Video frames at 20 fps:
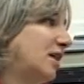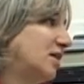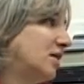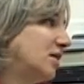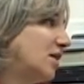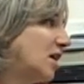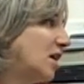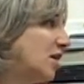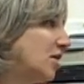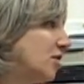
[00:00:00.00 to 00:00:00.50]

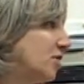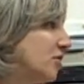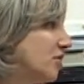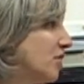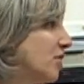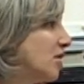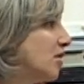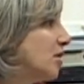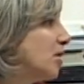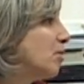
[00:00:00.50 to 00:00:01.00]
of
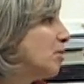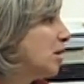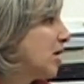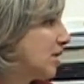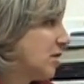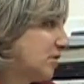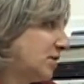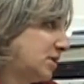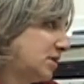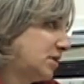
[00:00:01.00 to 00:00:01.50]

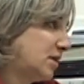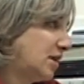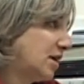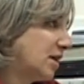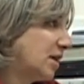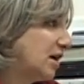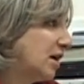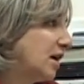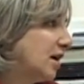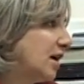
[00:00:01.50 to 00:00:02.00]
parenting
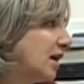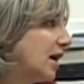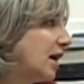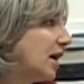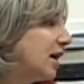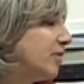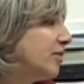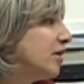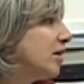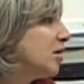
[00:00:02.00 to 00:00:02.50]

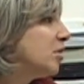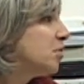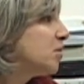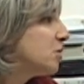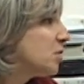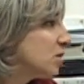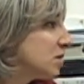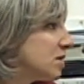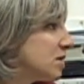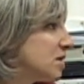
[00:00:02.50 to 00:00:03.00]
and the
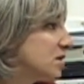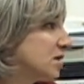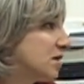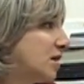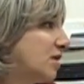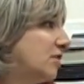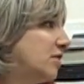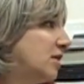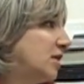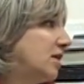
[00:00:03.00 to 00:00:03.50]
importance
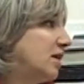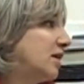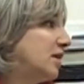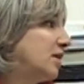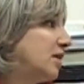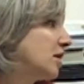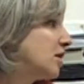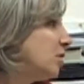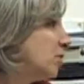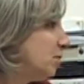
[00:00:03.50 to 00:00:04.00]
of it in
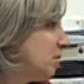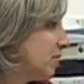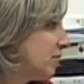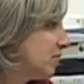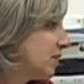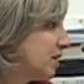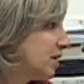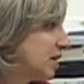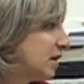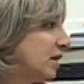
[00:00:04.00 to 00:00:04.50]
the
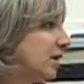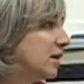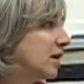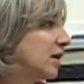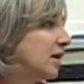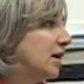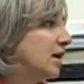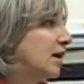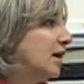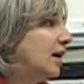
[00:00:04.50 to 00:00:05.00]
community,
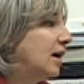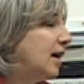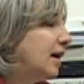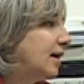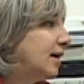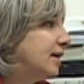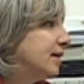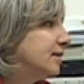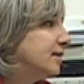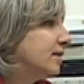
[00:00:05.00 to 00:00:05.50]

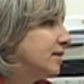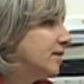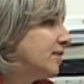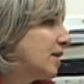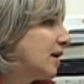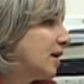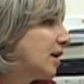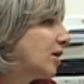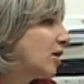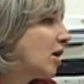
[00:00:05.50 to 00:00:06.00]
and
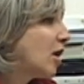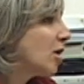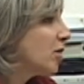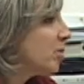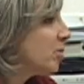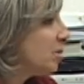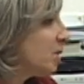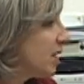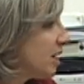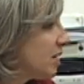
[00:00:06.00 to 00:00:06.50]
that our
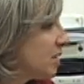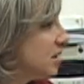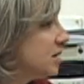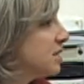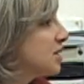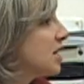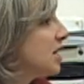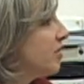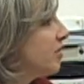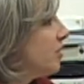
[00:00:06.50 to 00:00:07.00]
parents
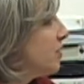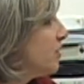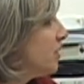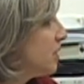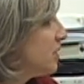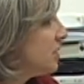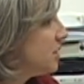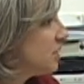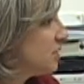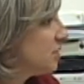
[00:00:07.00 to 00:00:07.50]
have a
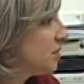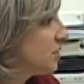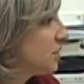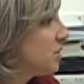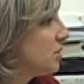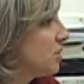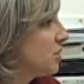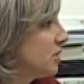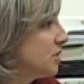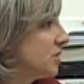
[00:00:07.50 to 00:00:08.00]
very
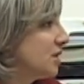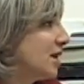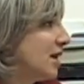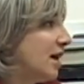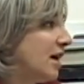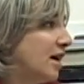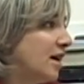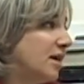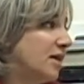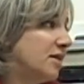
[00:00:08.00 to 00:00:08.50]
difficult
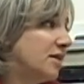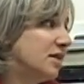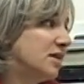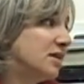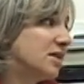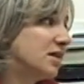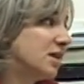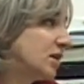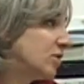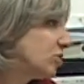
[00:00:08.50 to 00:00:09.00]
and
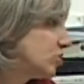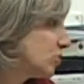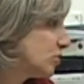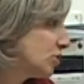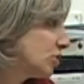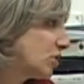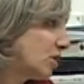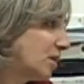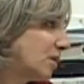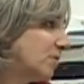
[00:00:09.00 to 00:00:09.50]
essential
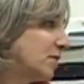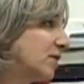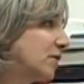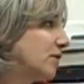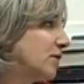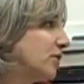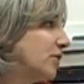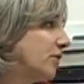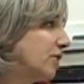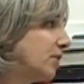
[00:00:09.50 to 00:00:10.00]
job that they're
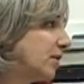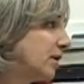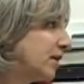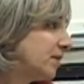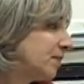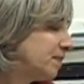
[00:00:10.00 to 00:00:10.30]
doing.